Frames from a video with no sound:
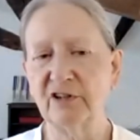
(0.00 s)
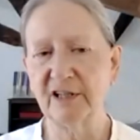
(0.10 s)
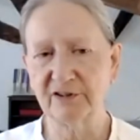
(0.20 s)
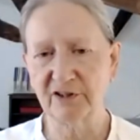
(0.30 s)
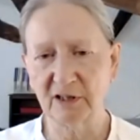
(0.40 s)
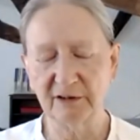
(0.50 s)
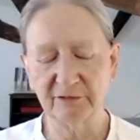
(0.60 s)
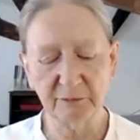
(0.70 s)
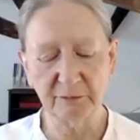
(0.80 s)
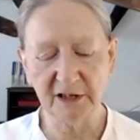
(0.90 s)
drastically
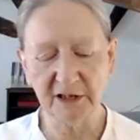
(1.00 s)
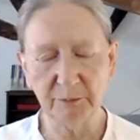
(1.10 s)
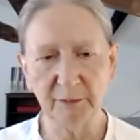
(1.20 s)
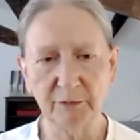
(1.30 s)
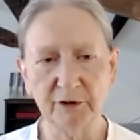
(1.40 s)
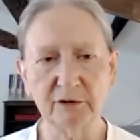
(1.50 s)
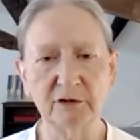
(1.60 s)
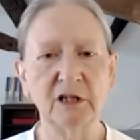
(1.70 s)
for many people.